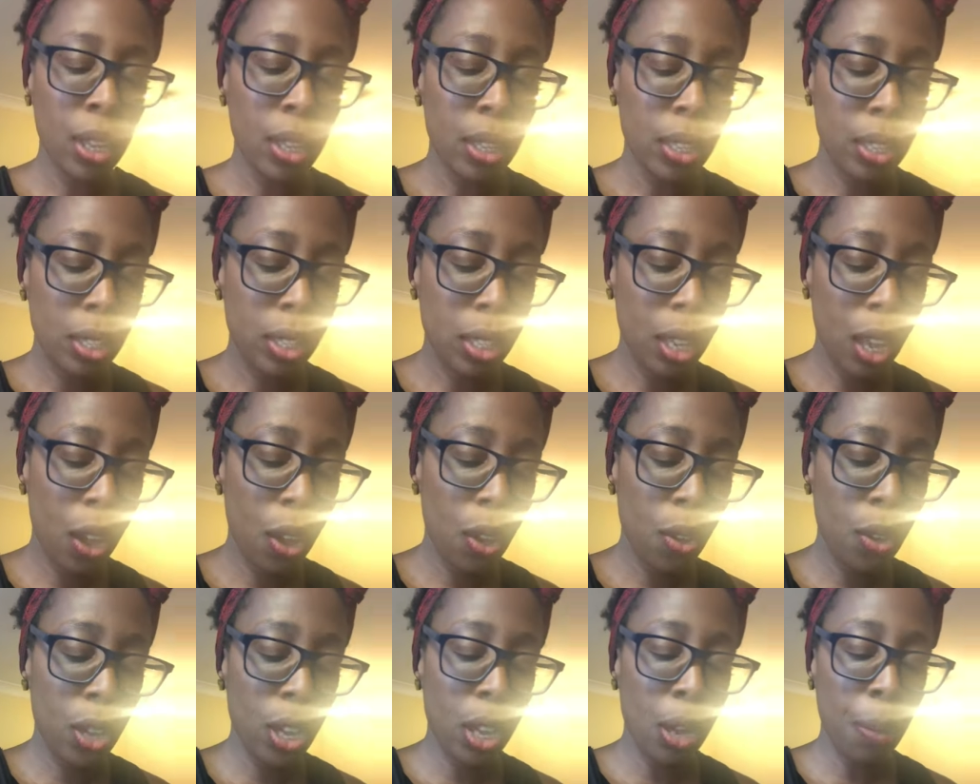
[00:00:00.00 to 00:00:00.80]
So
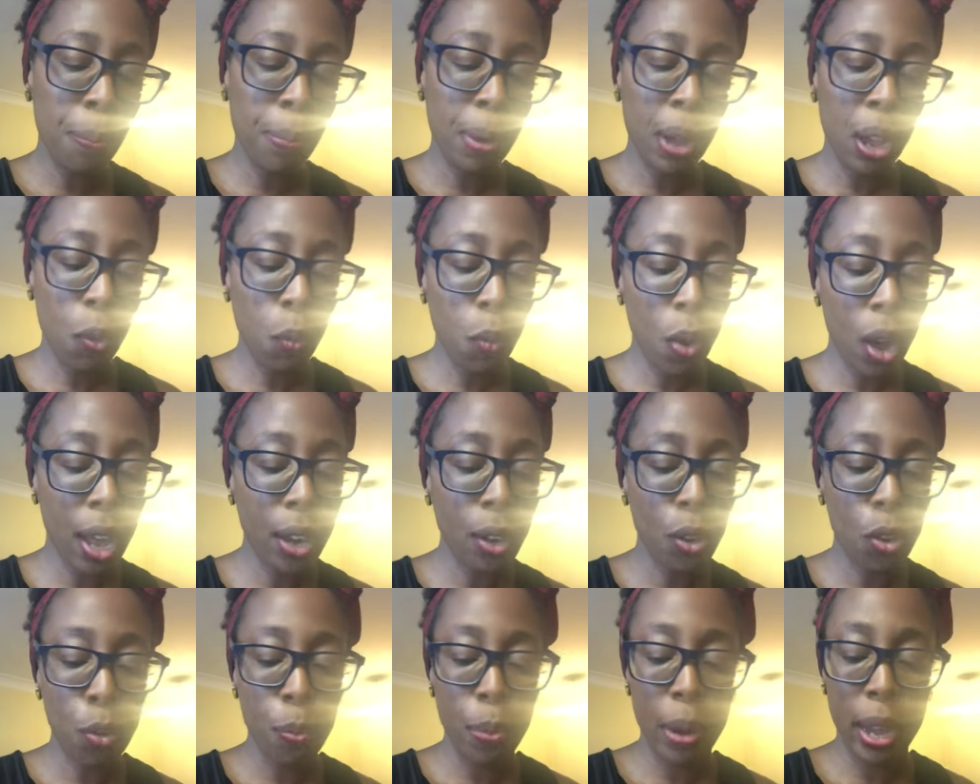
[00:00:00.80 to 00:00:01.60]
you can buy
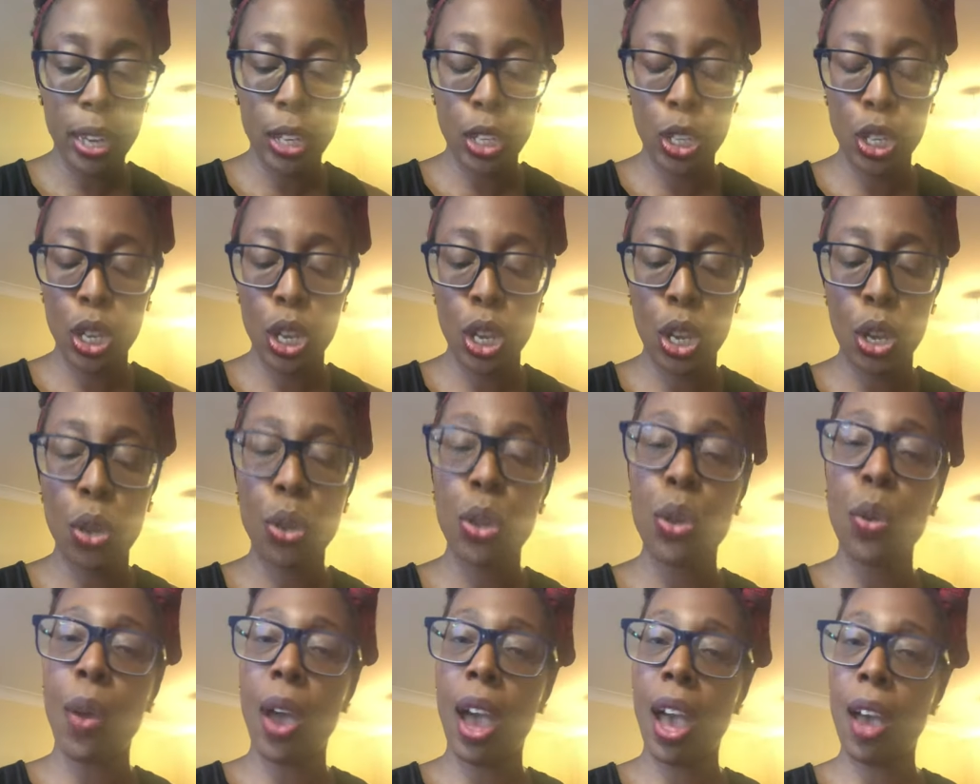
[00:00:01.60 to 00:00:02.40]
one or buy two,
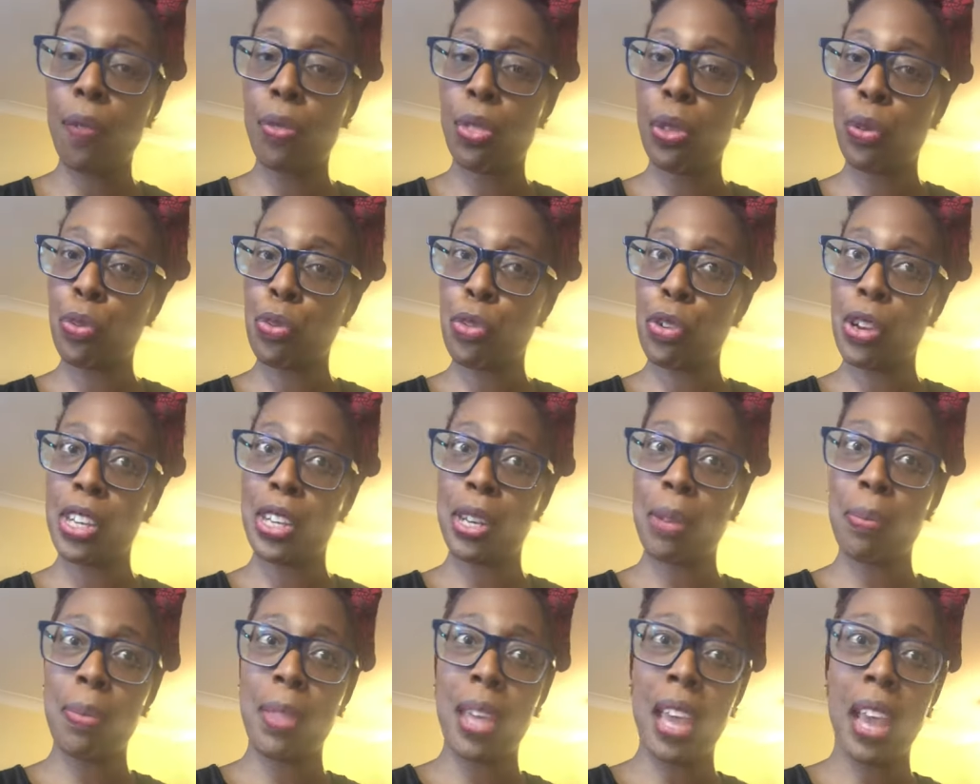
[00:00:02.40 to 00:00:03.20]
you have the
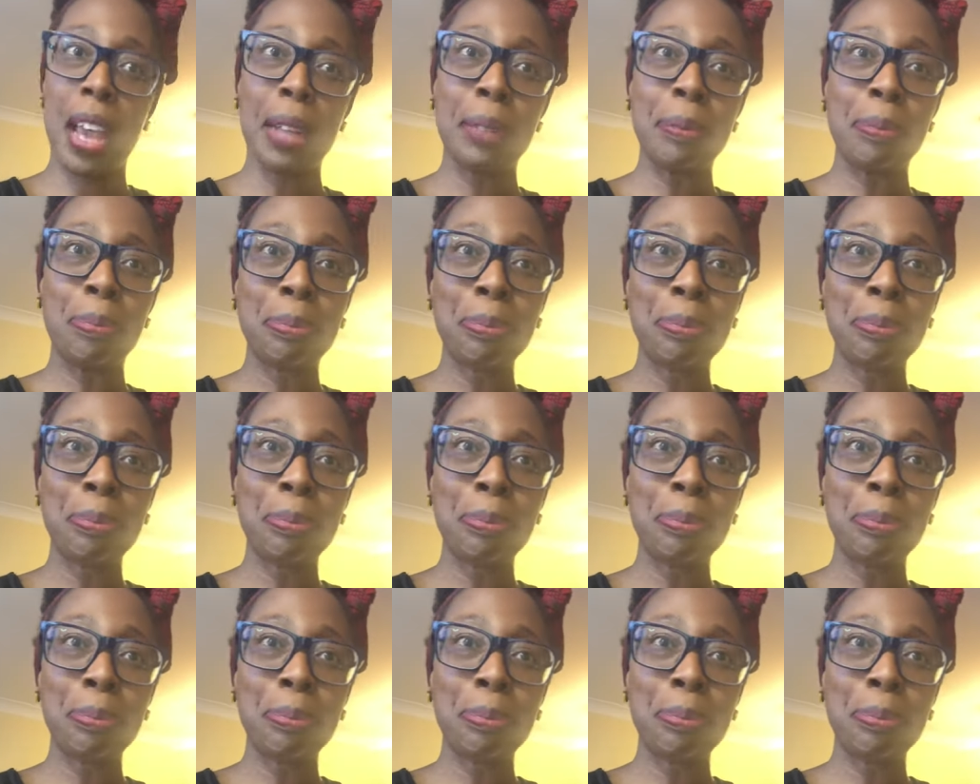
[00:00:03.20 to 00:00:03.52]
freedom there.